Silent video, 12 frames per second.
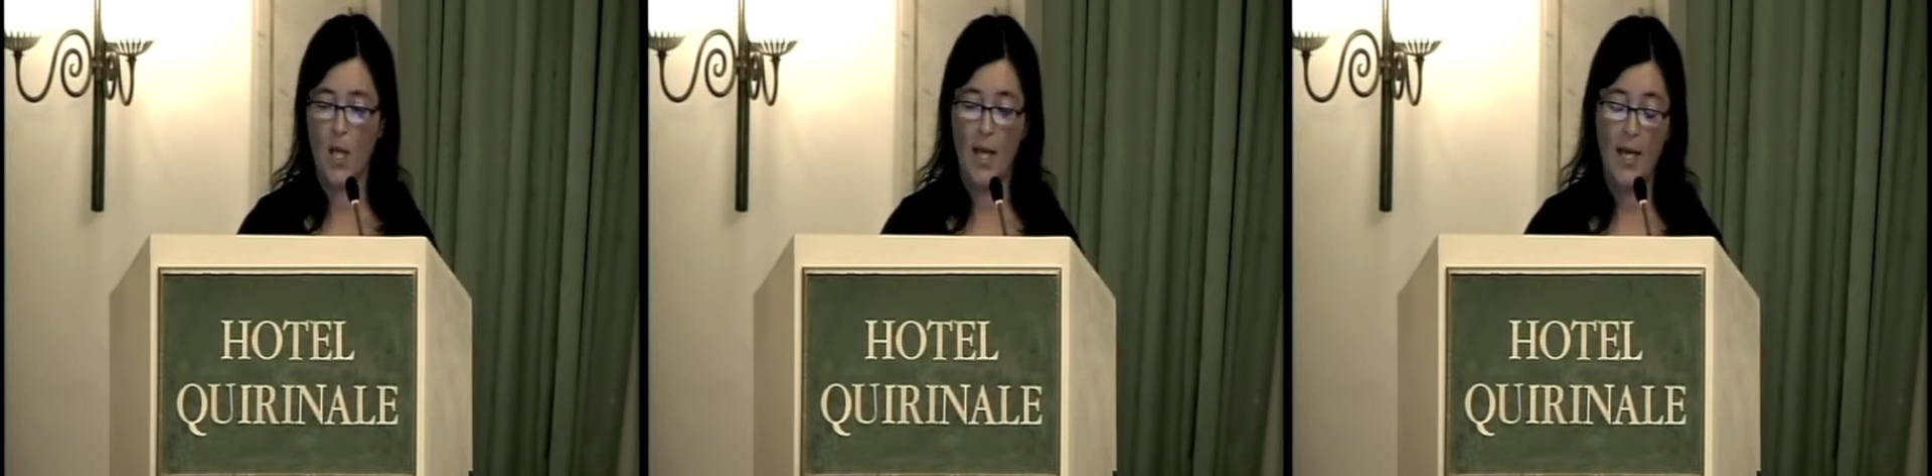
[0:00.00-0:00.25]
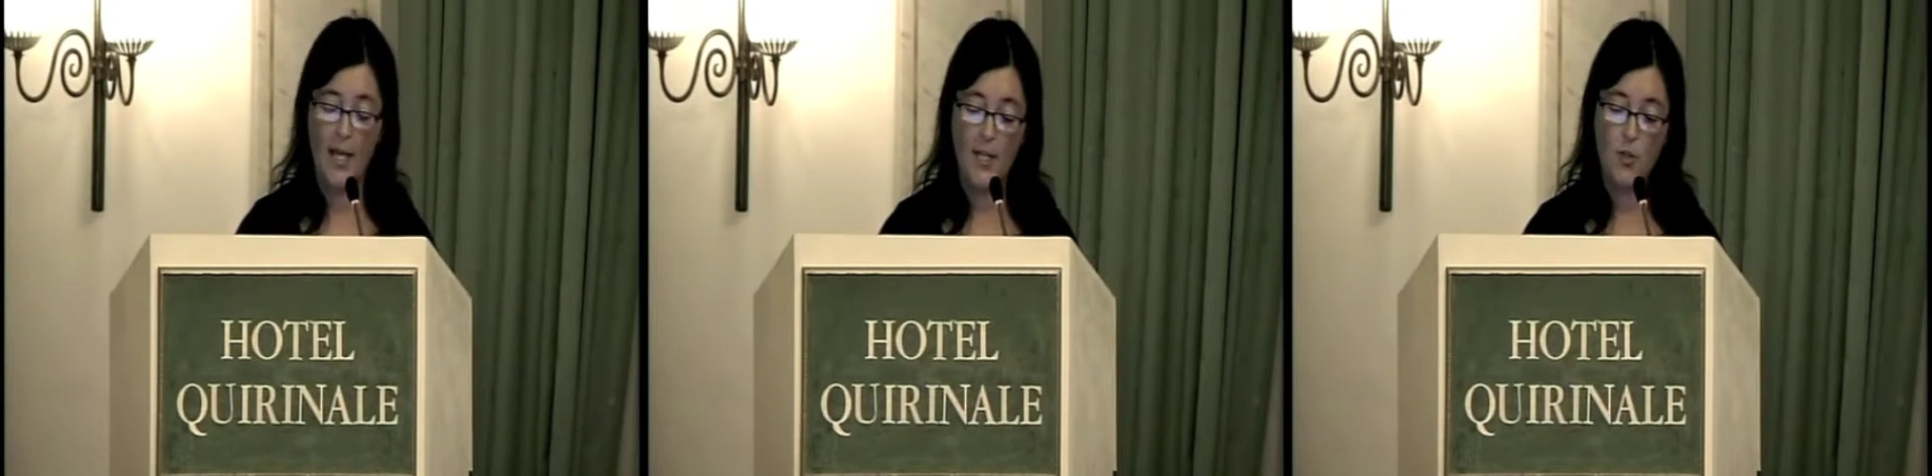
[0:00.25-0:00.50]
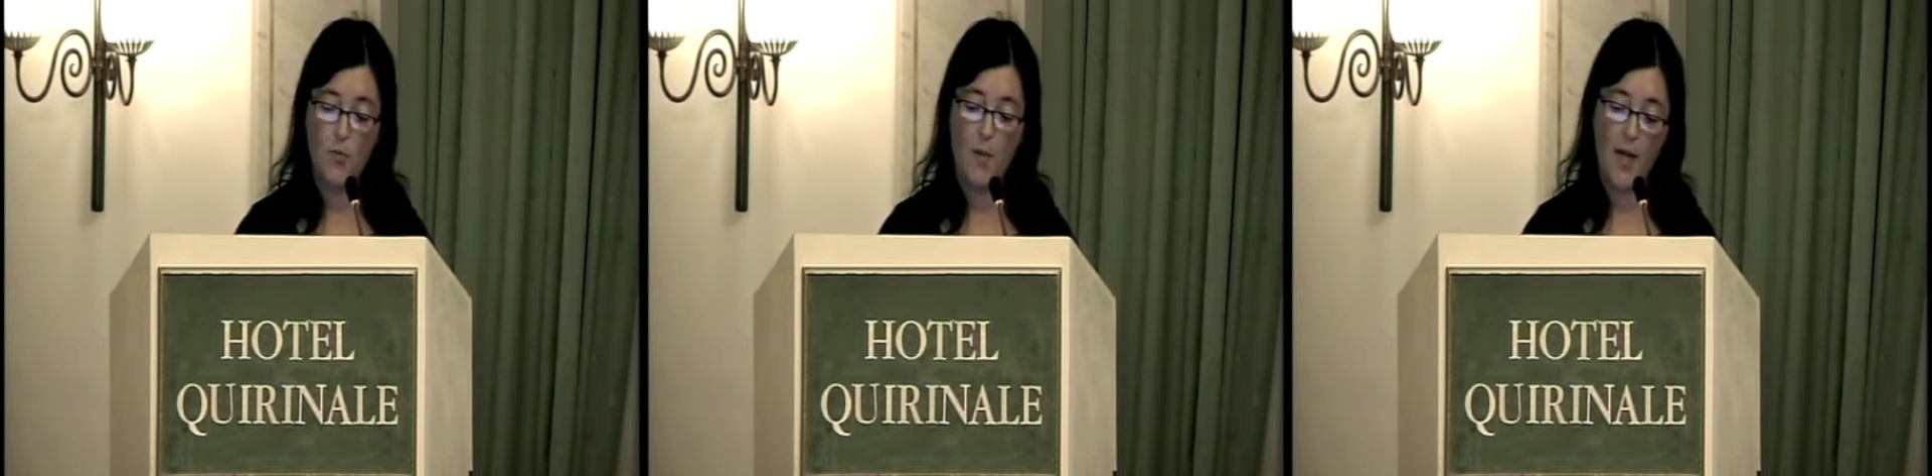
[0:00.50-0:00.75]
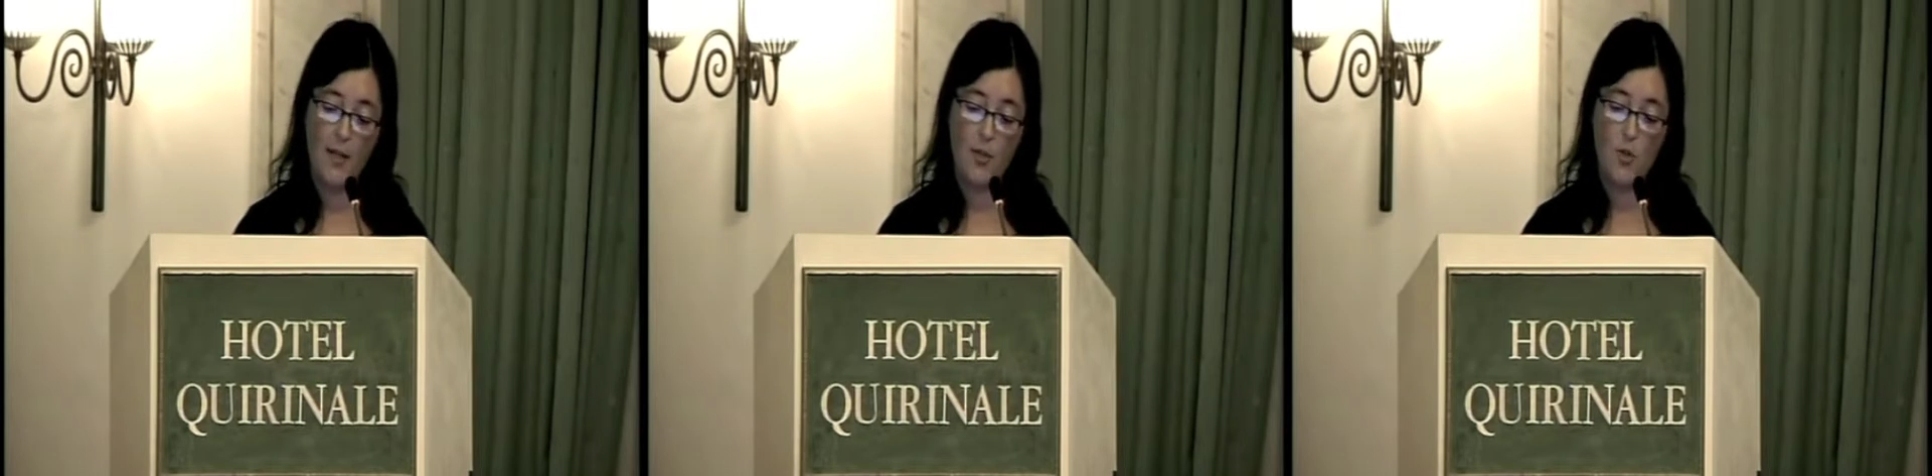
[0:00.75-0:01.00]
age
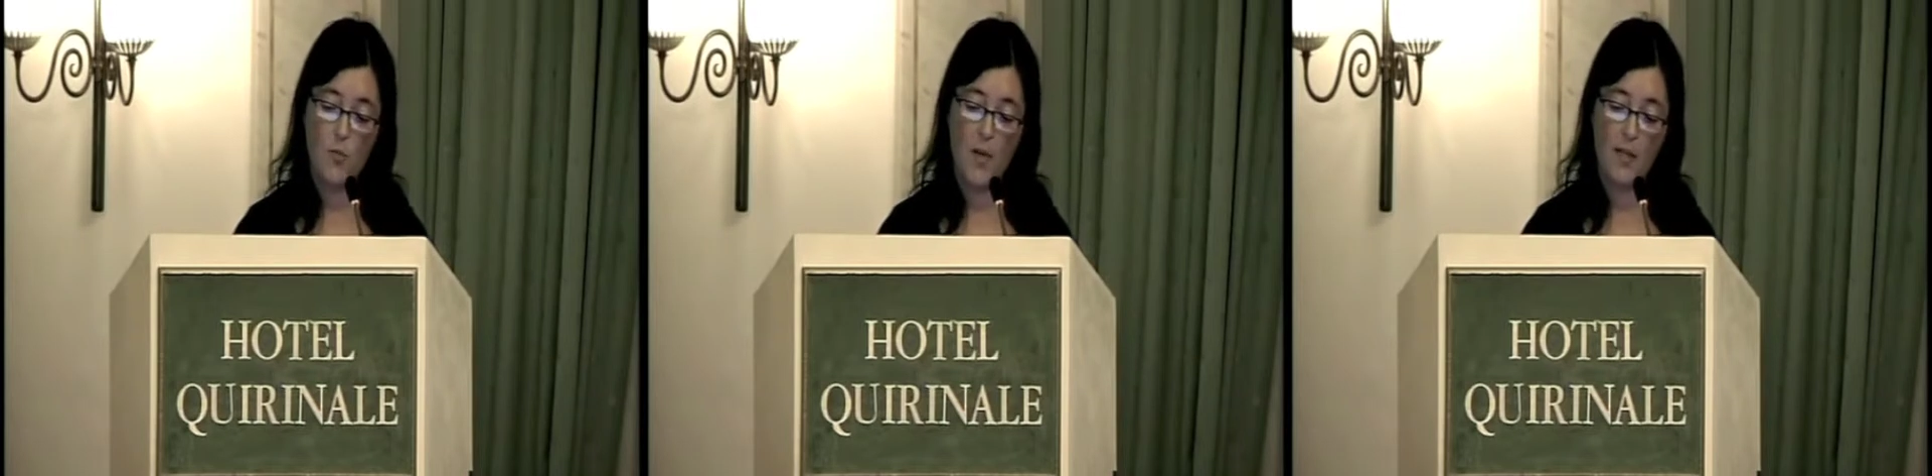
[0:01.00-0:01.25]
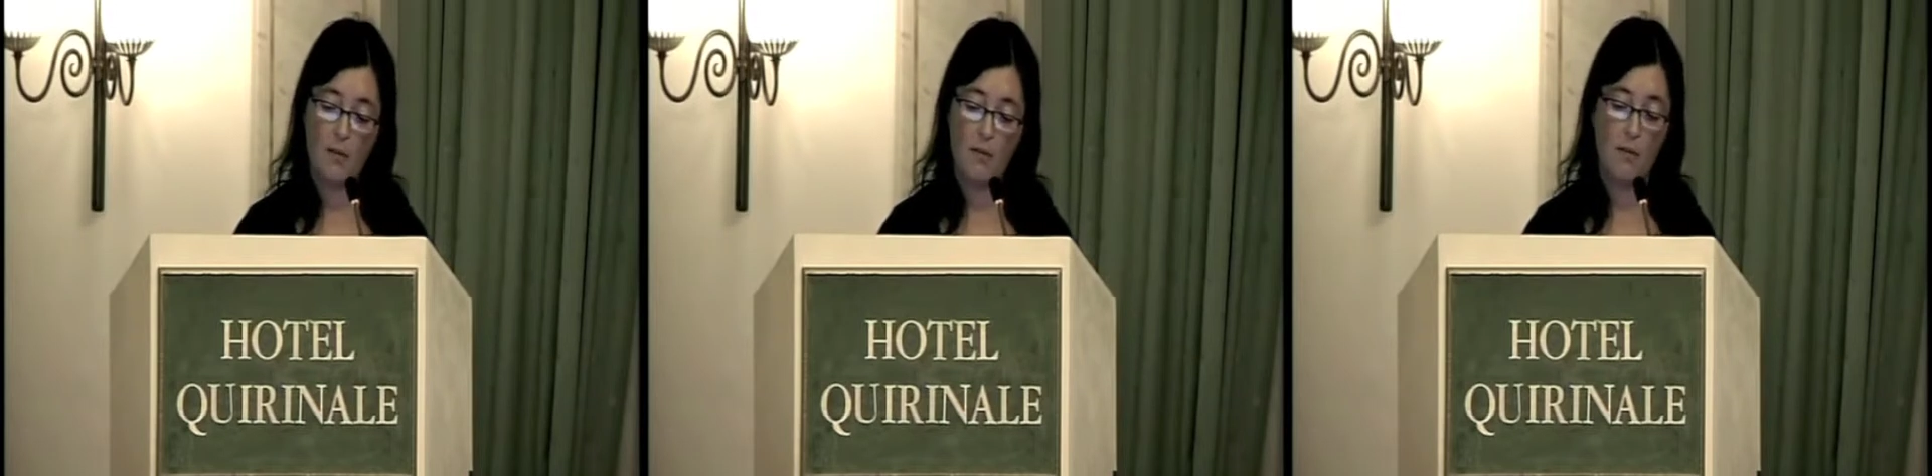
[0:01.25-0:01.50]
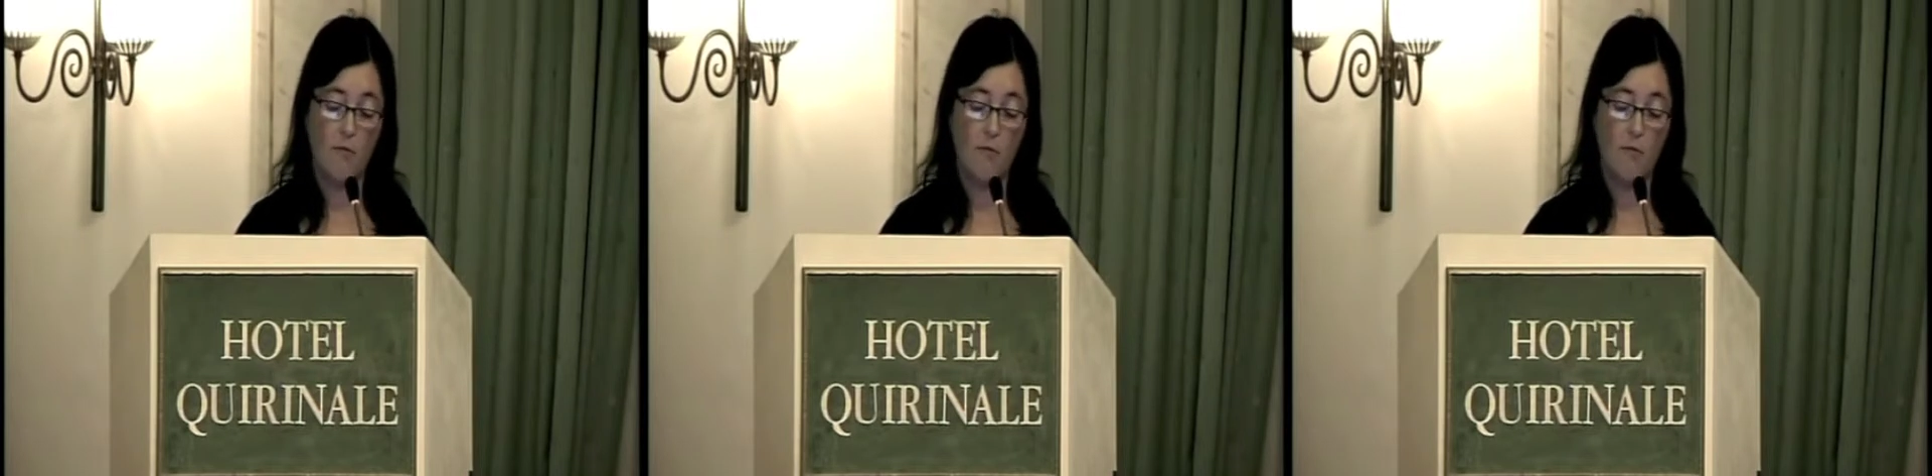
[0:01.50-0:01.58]
management,